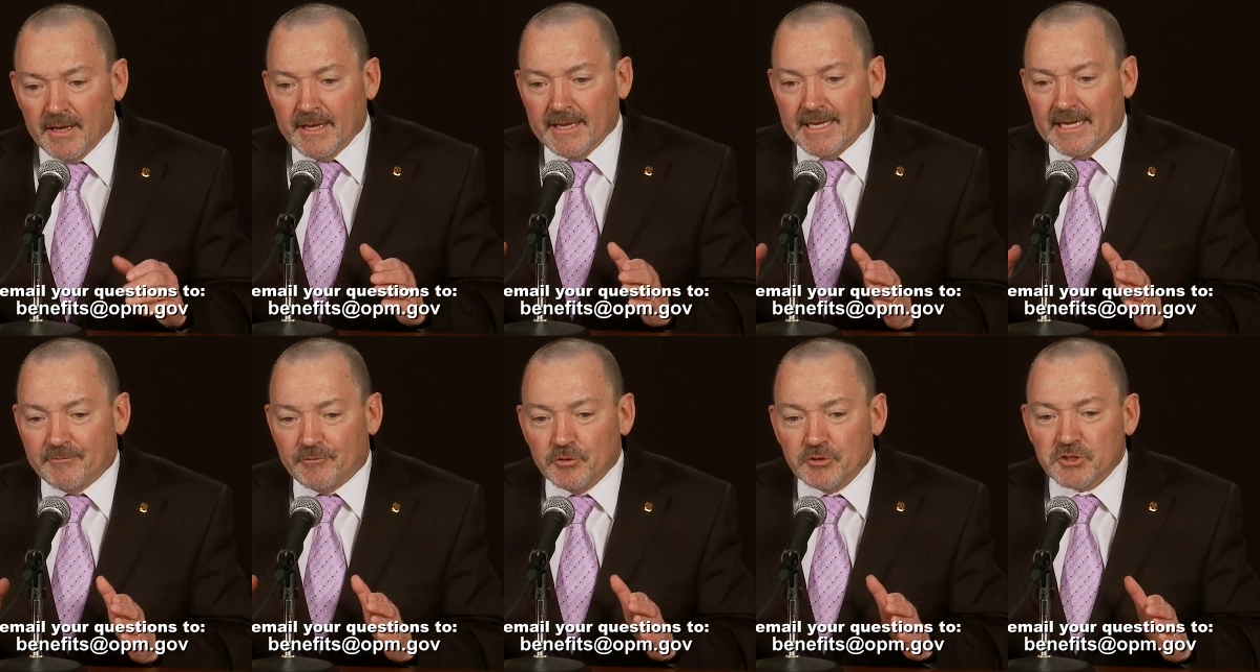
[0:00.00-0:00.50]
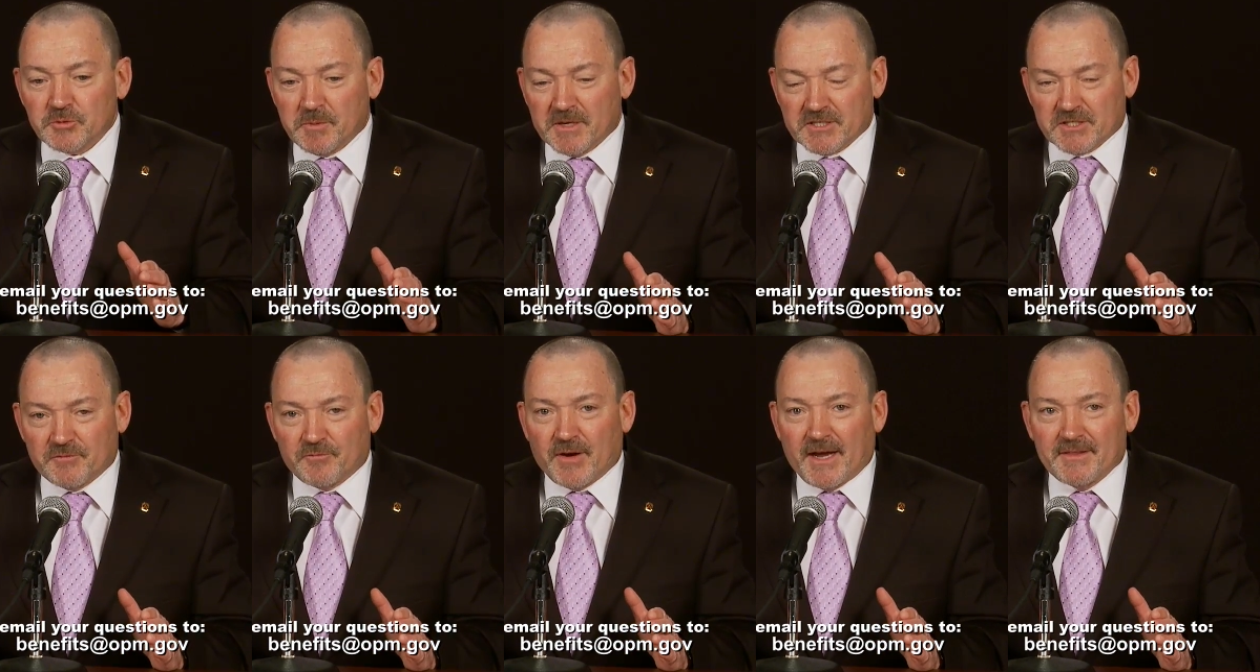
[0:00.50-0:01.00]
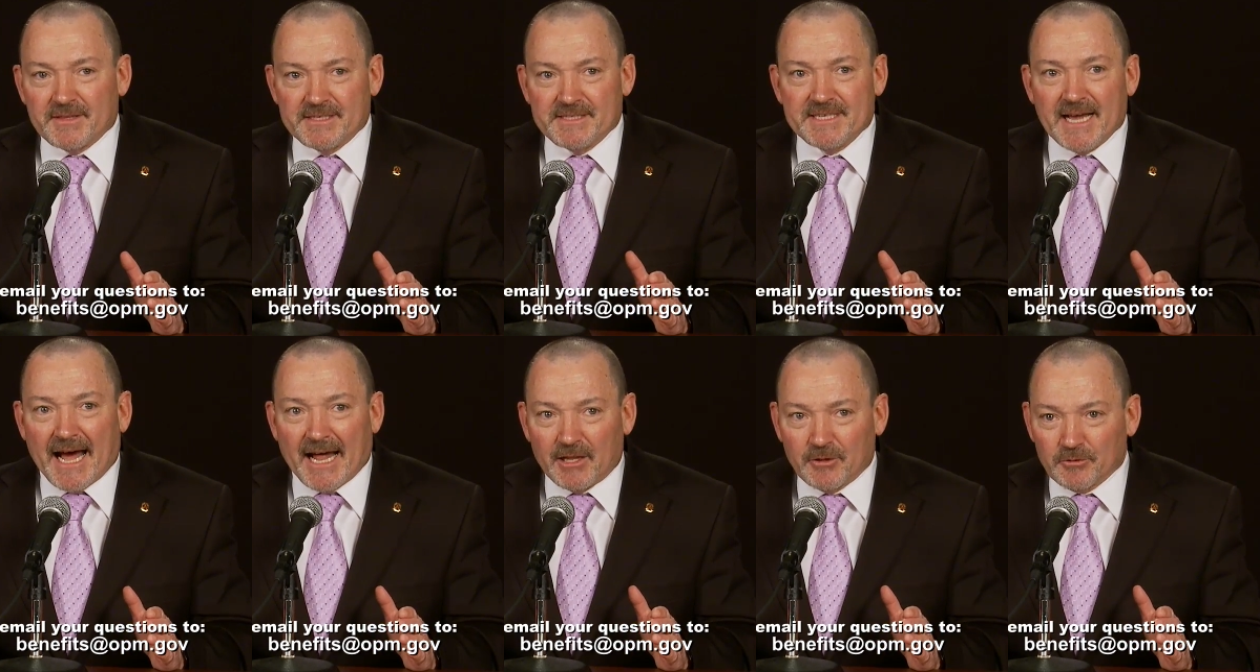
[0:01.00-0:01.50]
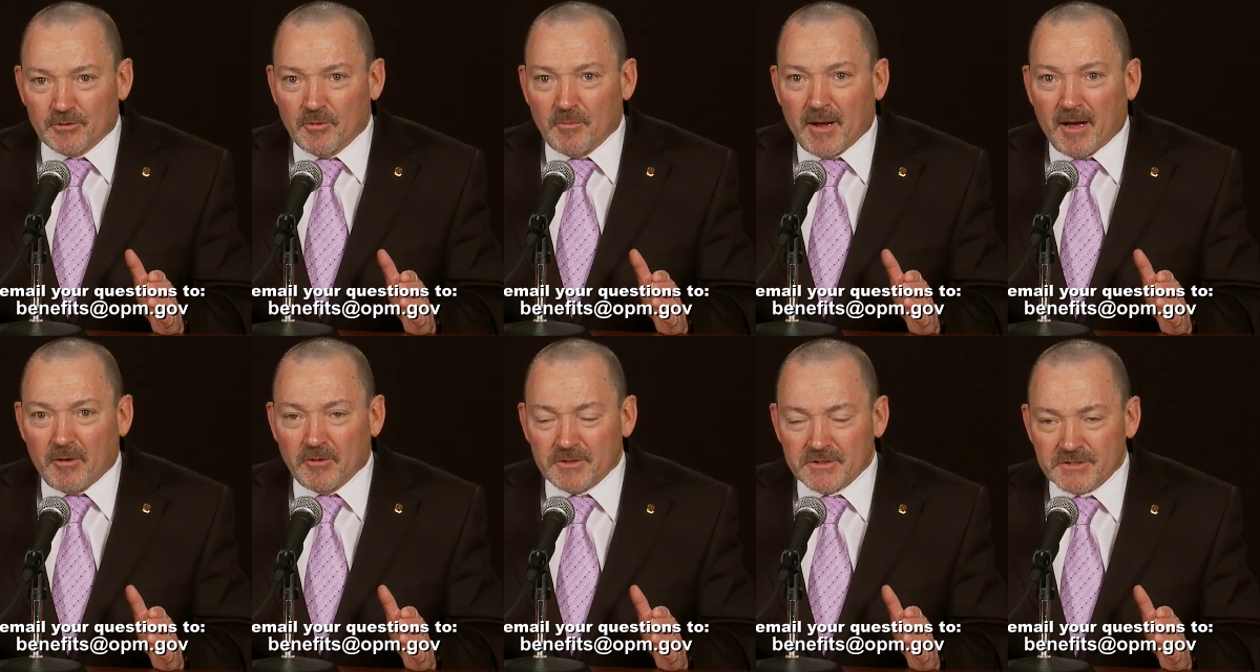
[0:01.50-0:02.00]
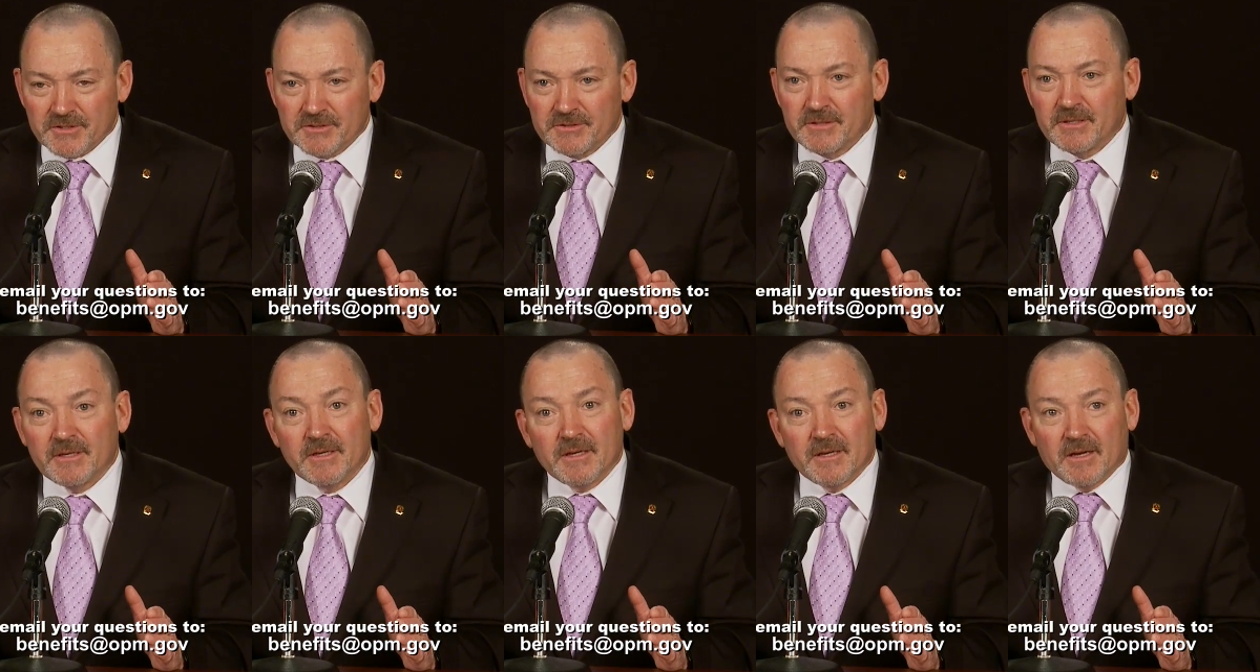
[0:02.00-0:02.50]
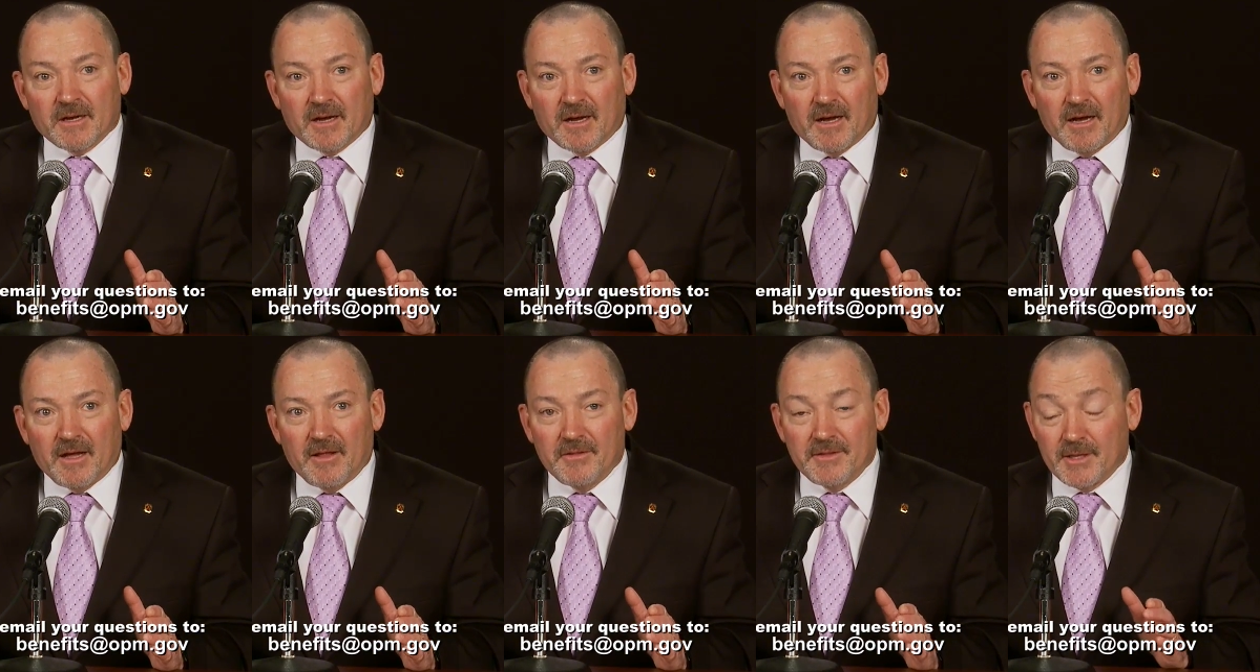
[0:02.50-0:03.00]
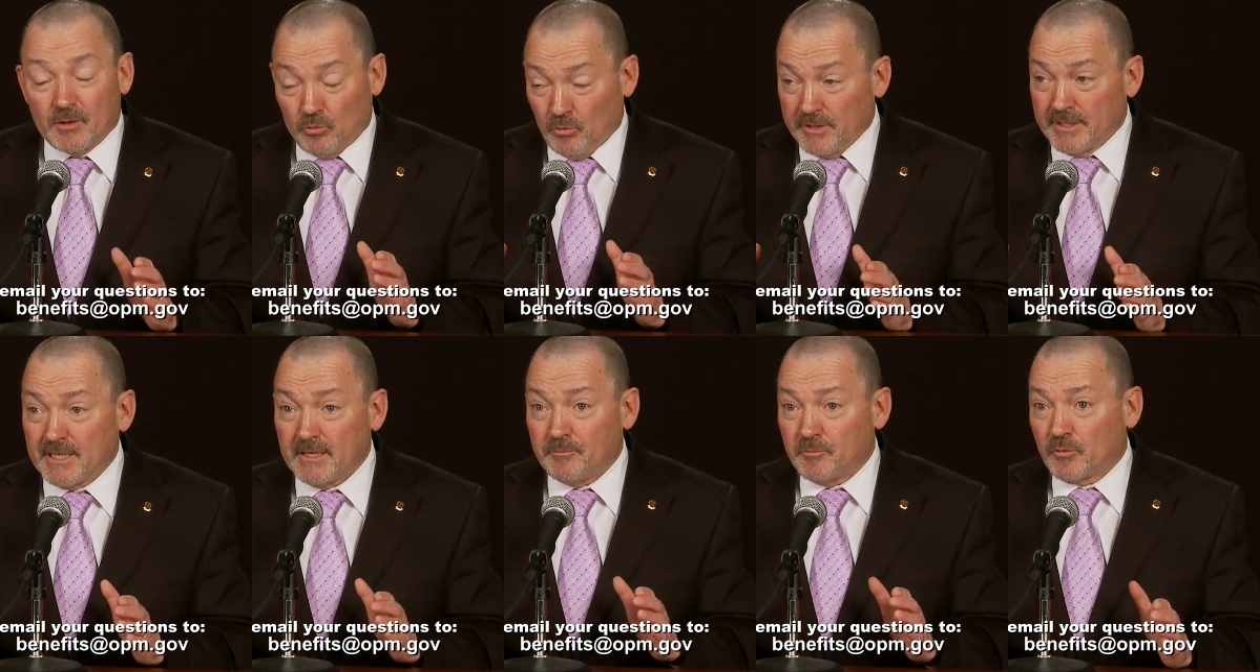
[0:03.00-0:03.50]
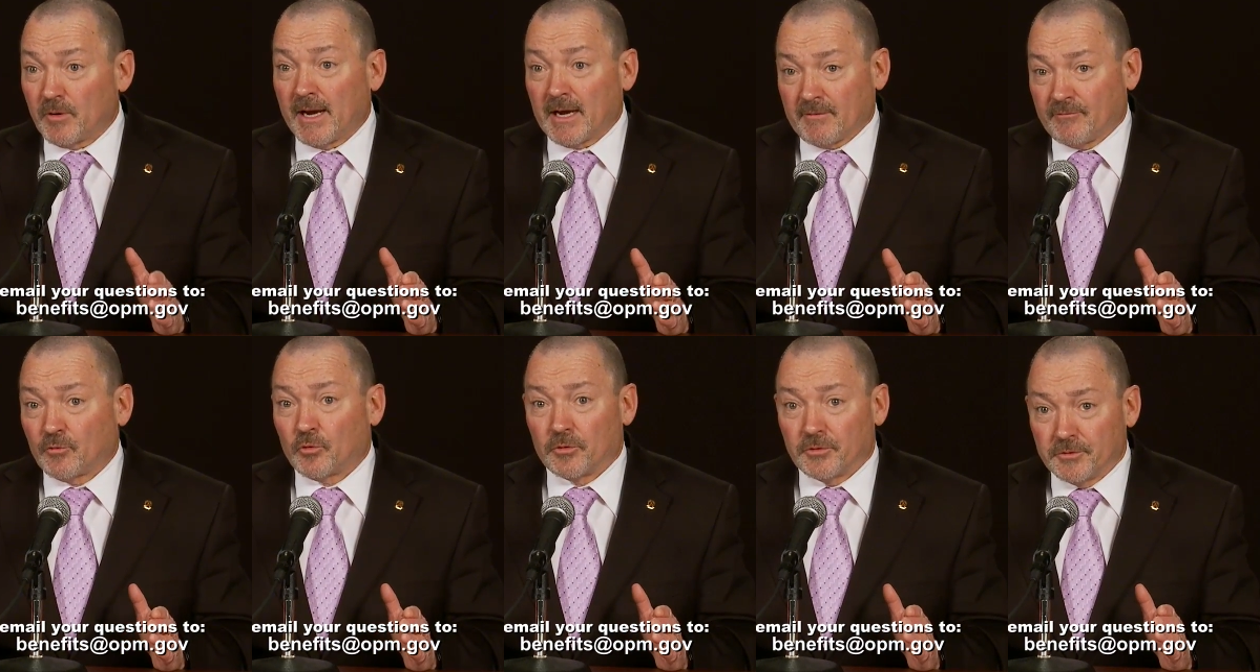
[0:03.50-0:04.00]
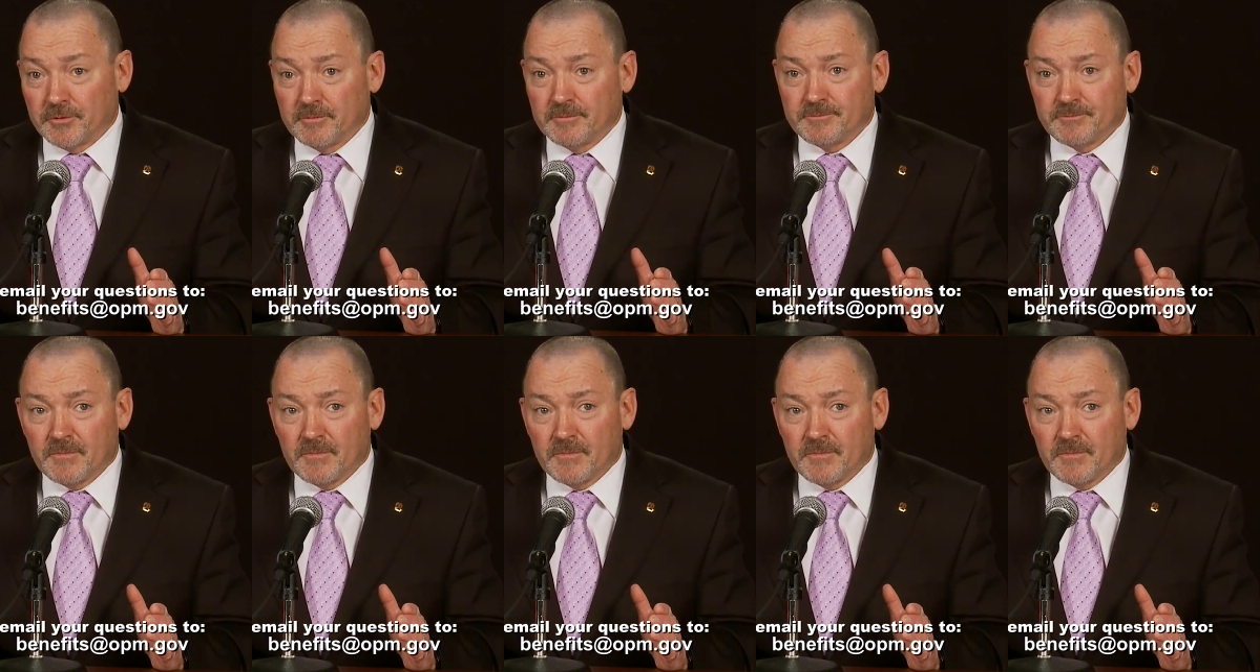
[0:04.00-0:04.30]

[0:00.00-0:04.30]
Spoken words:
If you specify the dollar amount, then we keep track for you.